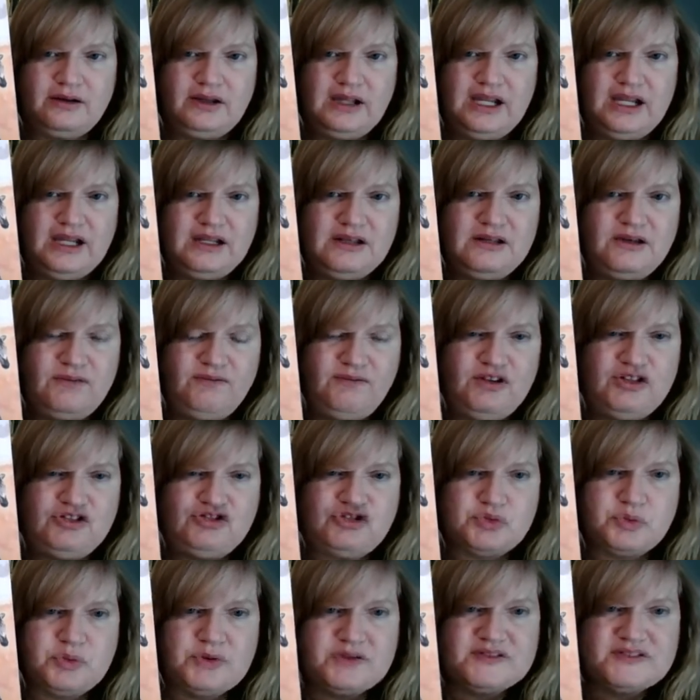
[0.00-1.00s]

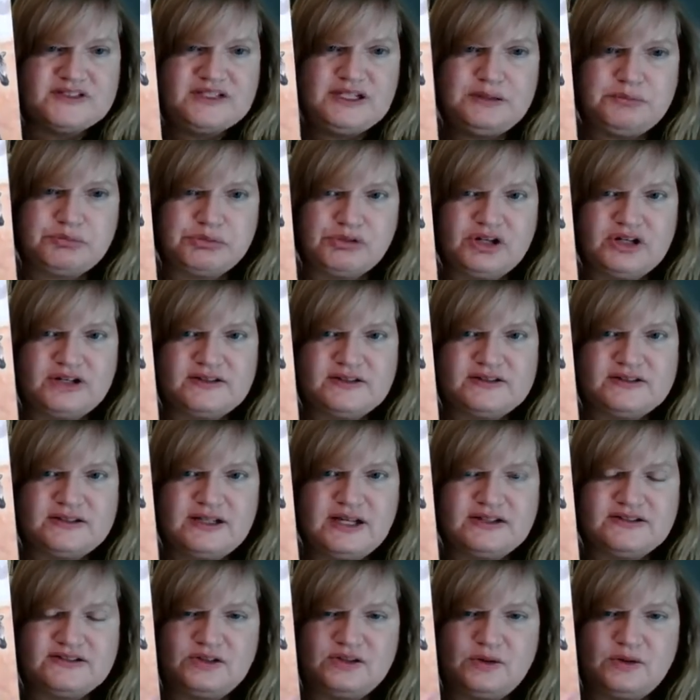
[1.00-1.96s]
individual zebras, and so